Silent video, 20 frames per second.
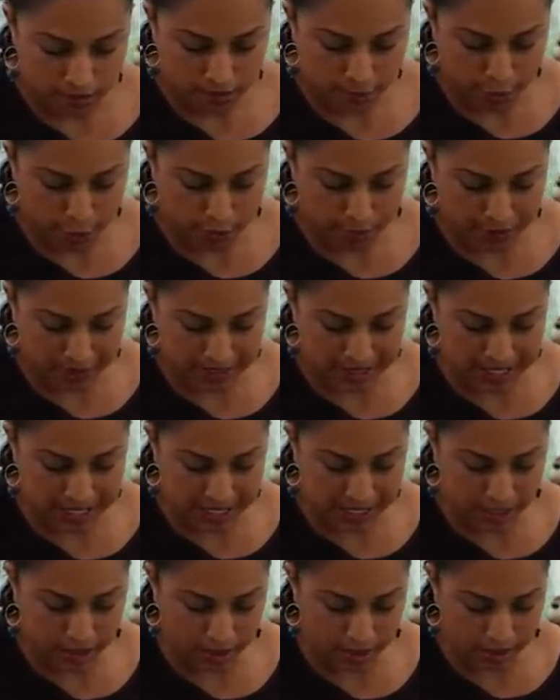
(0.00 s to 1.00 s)

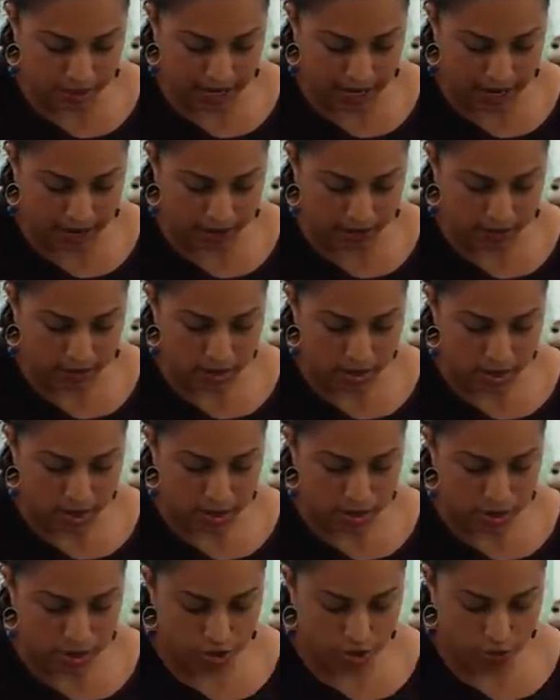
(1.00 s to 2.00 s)
perpendicular now
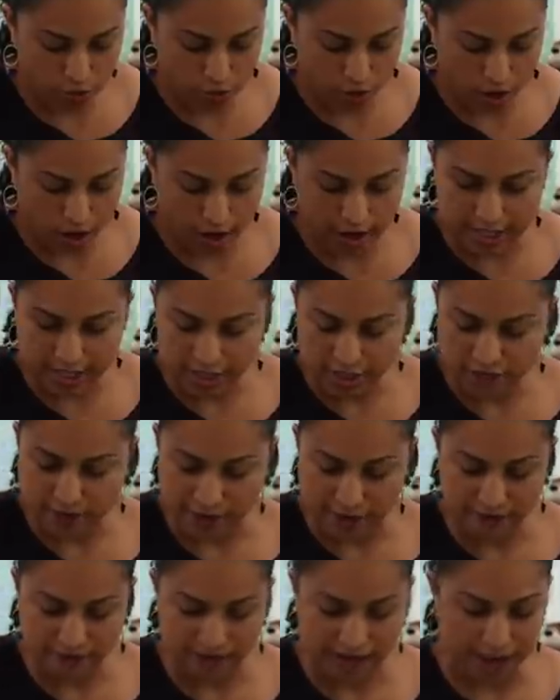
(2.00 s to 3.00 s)
to the raw edge of
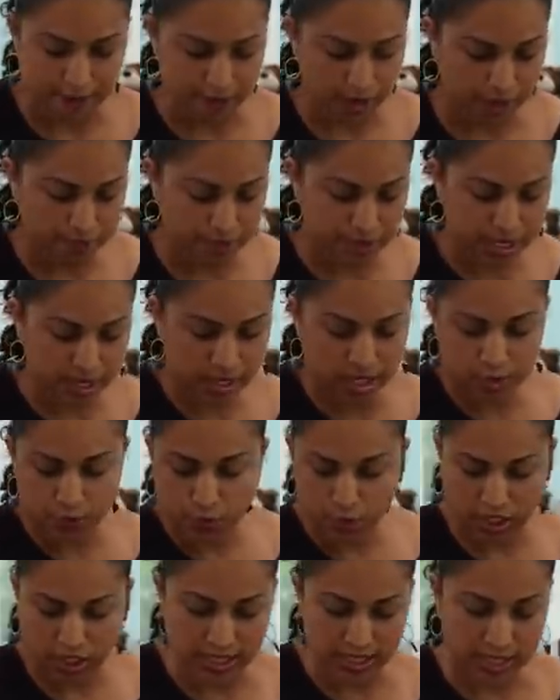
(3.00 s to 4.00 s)
my fabric because
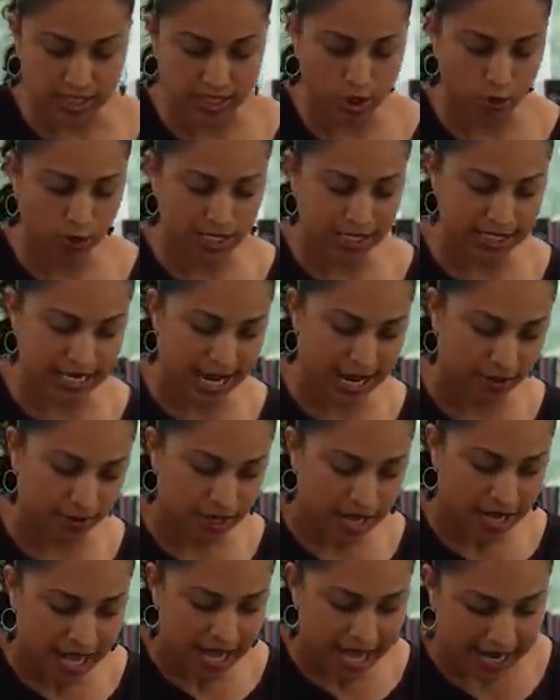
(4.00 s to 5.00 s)
we're going to sew it
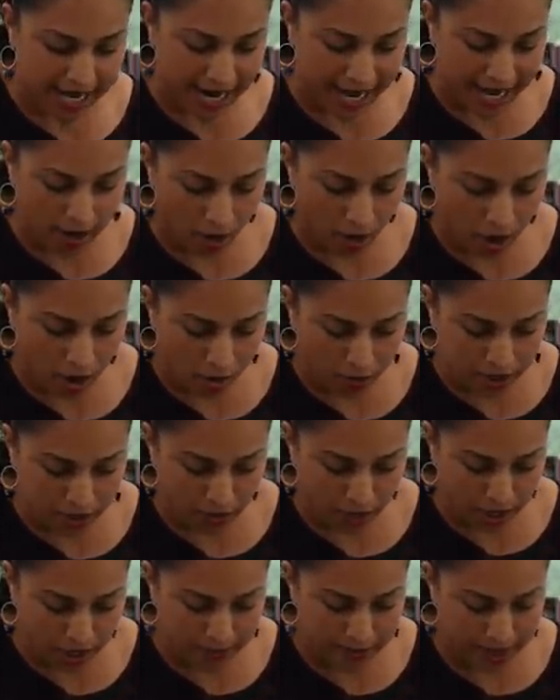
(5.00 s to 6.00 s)
down and I always
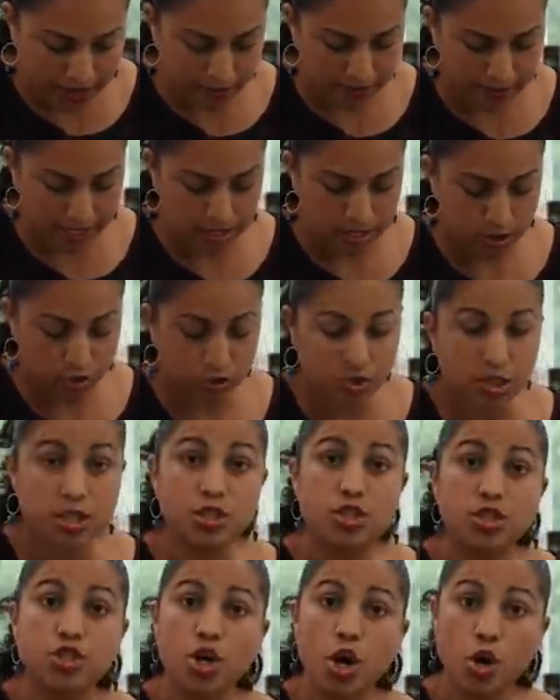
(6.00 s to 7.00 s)
recommend that my
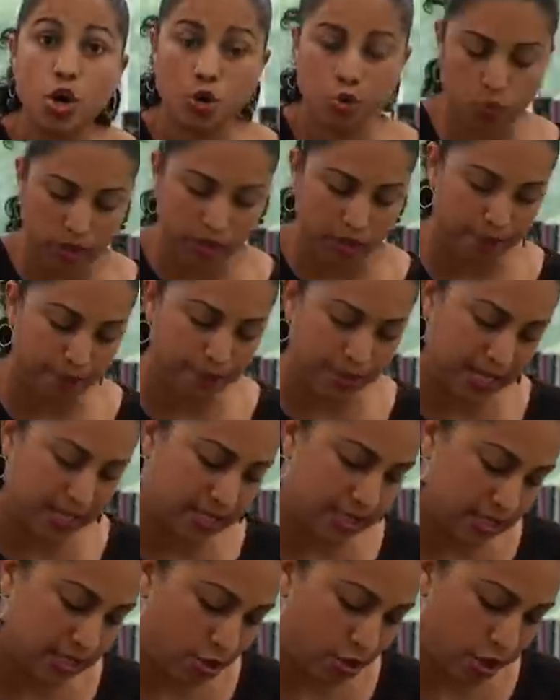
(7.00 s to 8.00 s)
students sew with the
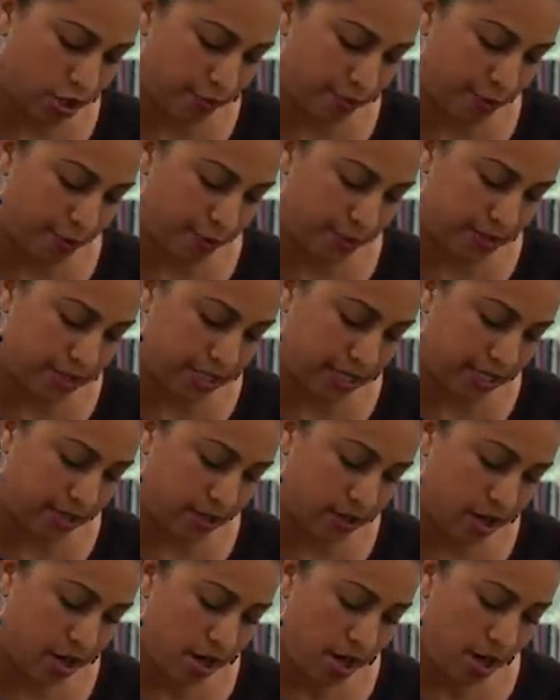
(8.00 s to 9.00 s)
pins inserted
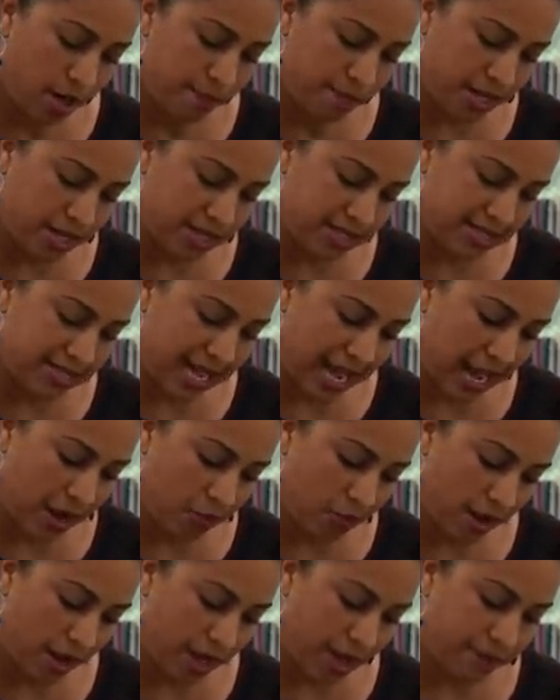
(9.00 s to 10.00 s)
perpendicular because
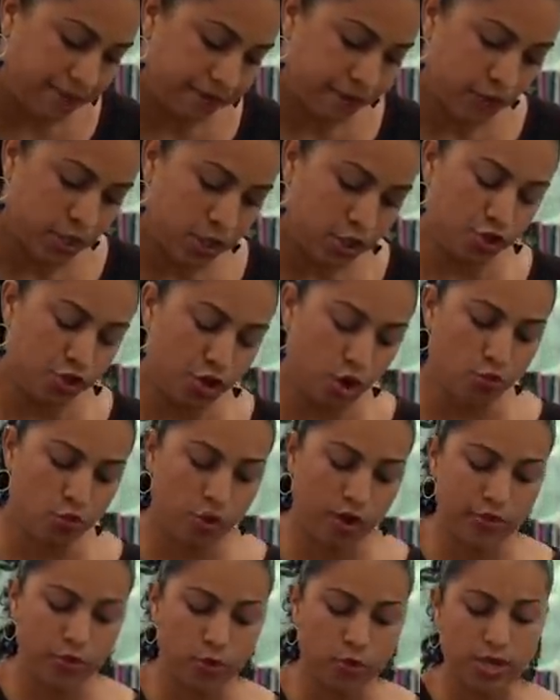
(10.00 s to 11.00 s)
that way you don't
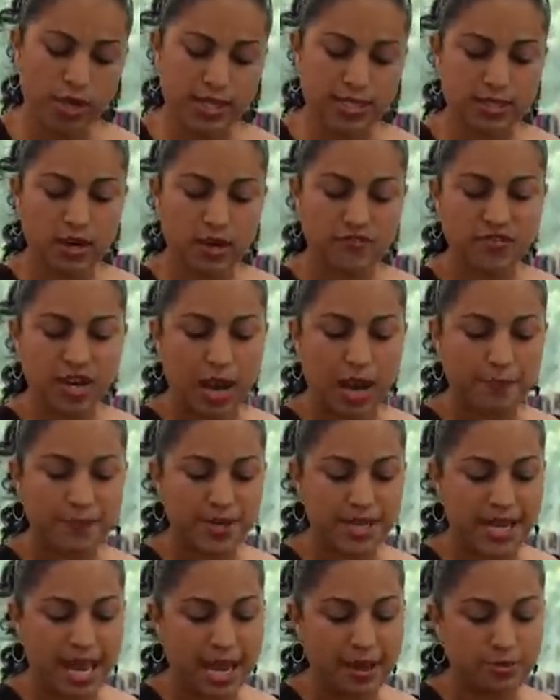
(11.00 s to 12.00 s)
run the risk of not
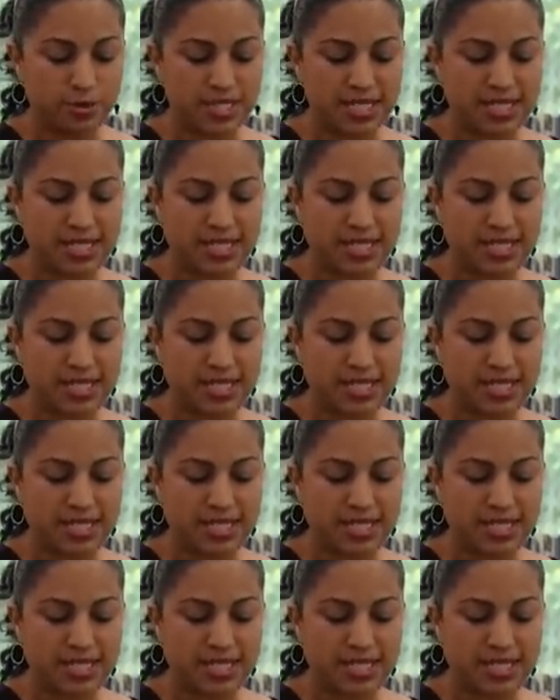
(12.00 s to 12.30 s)
being able to